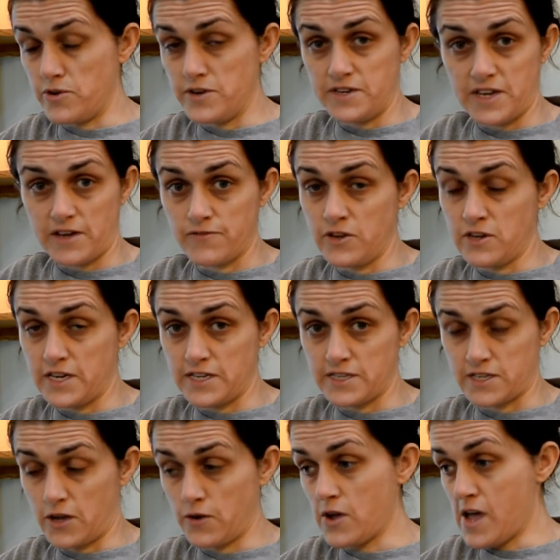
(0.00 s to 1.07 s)
indefinitely,
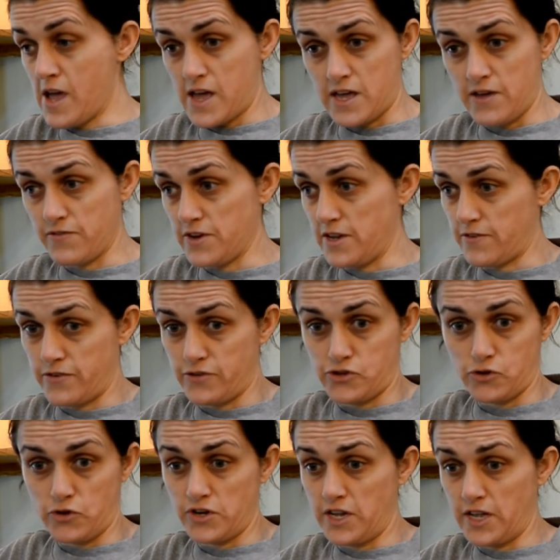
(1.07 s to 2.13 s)
so even if you're
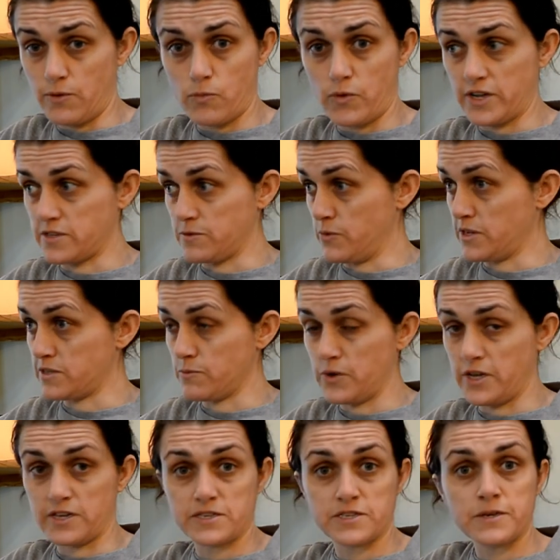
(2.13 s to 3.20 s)
joining weeks and weeks and
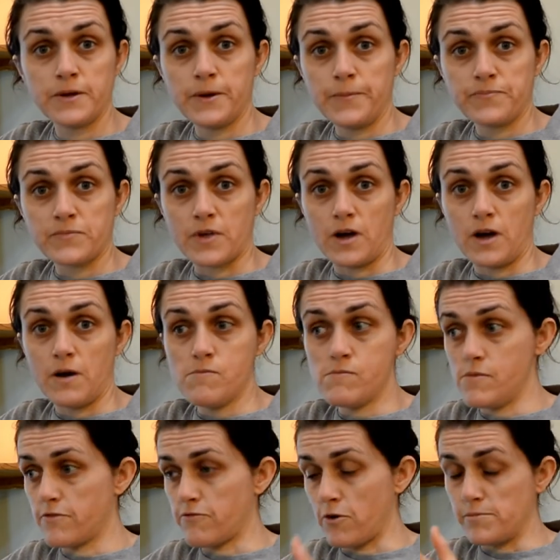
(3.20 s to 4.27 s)
weeks
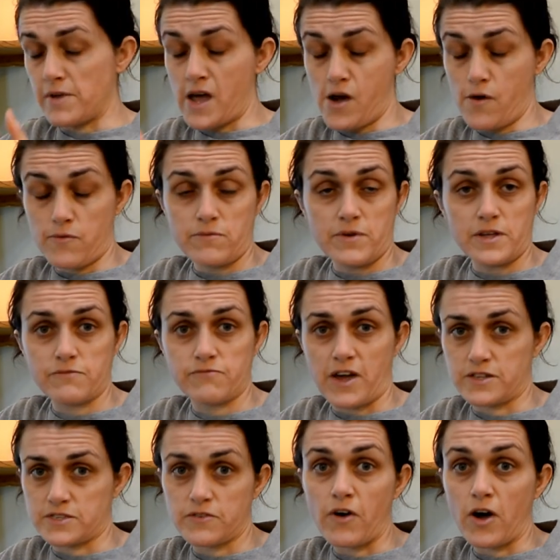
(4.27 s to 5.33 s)
from now,
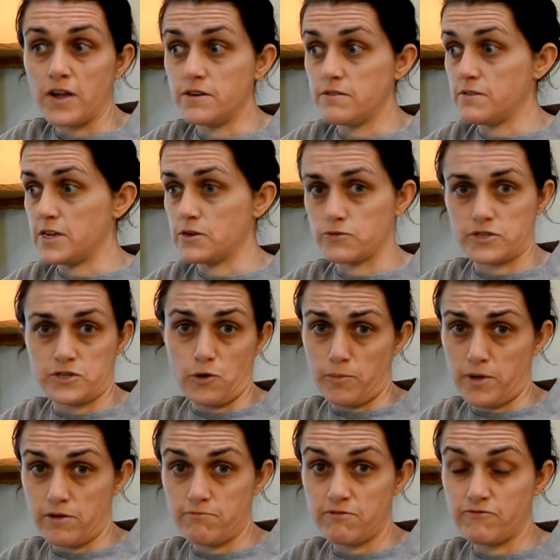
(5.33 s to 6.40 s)
that's fine. It will still be
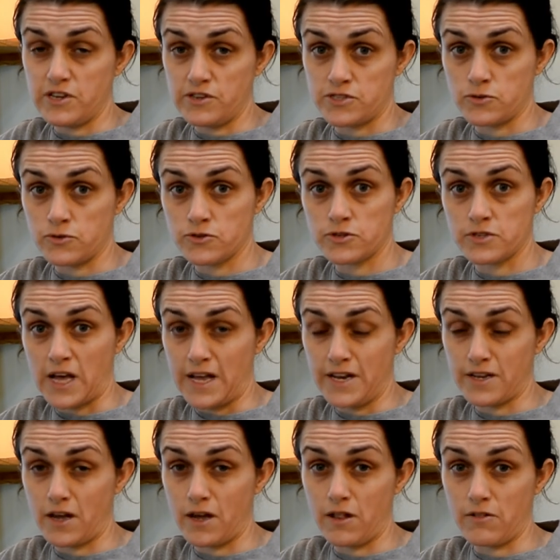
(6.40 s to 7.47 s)
a resource, and
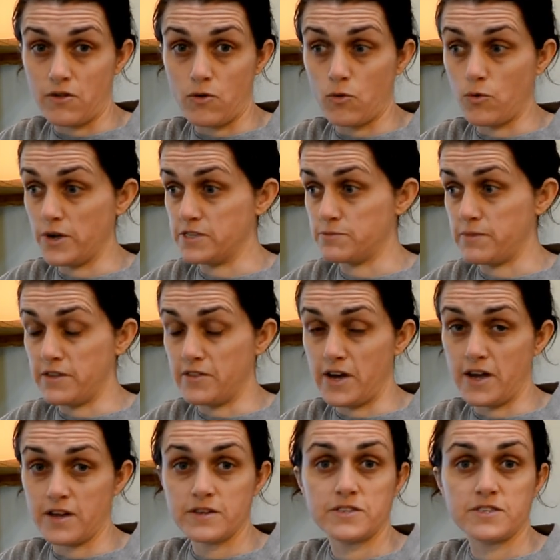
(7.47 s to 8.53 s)
I'll always be
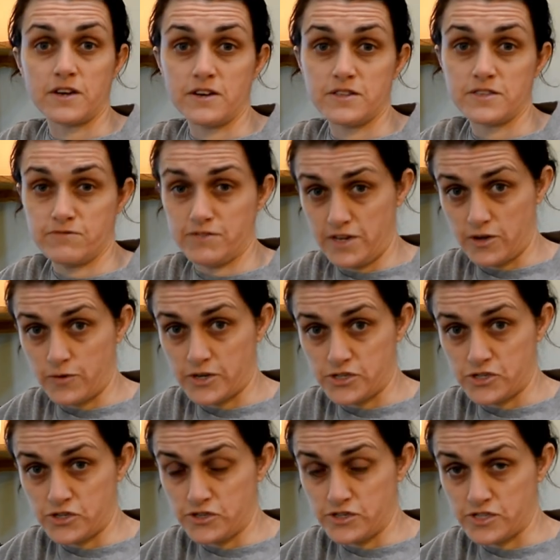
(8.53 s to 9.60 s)
there to answer any
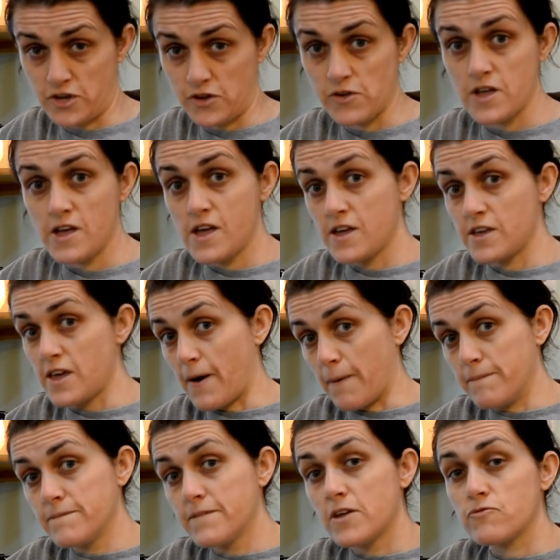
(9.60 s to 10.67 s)
questions. So yeah,
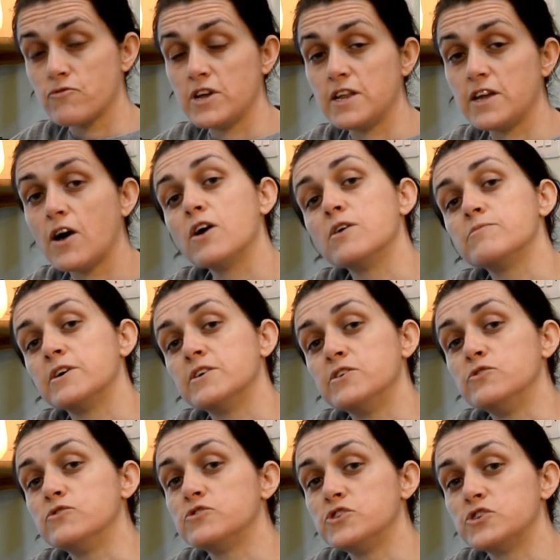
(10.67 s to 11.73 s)
really hope that you
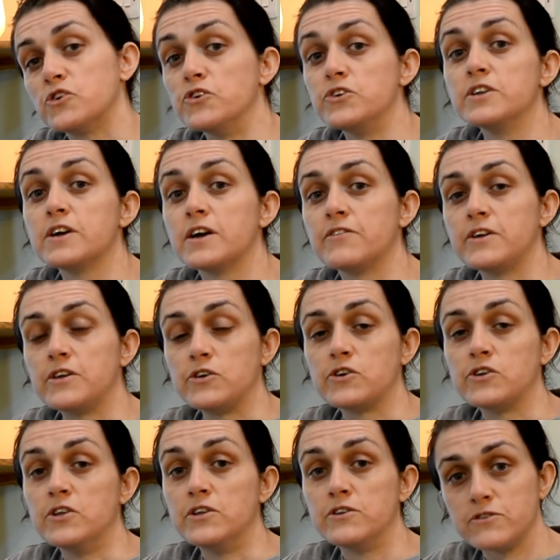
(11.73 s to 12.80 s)
can join and that you can
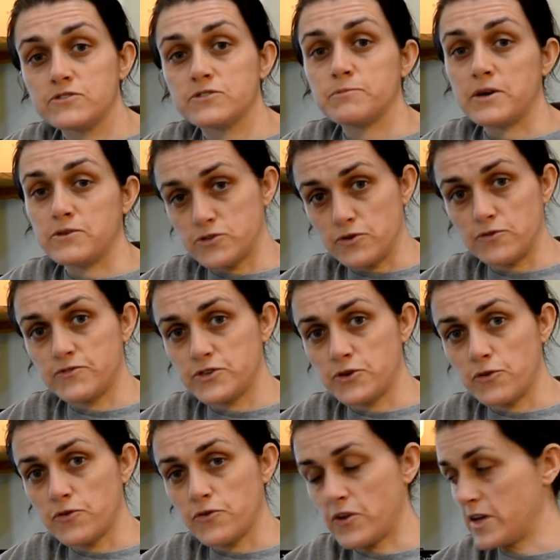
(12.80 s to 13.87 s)
learn lots about dog
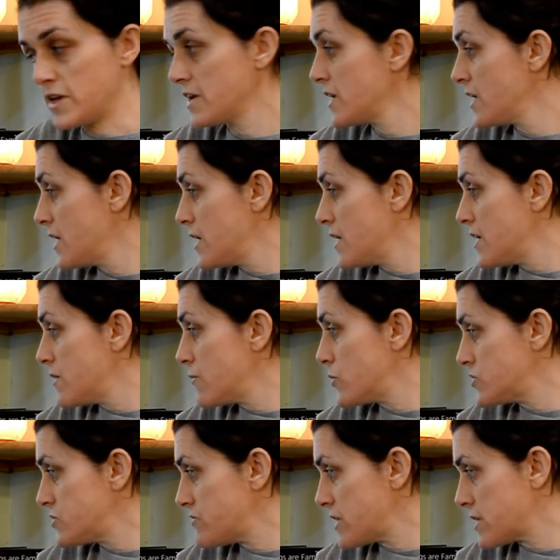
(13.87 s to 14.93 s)
photography. What
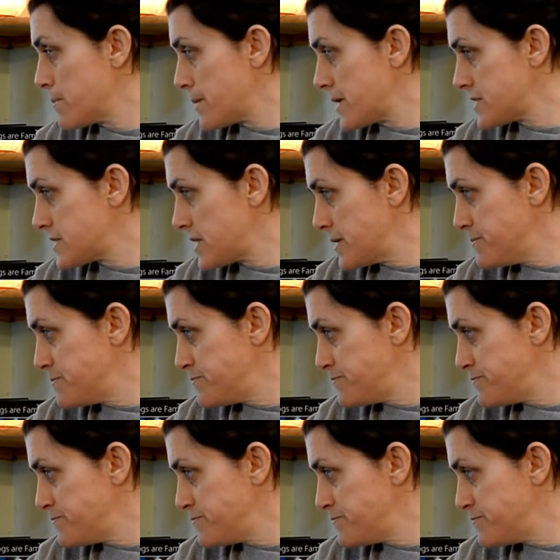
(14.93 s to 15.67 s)
do you reckon, Betsy?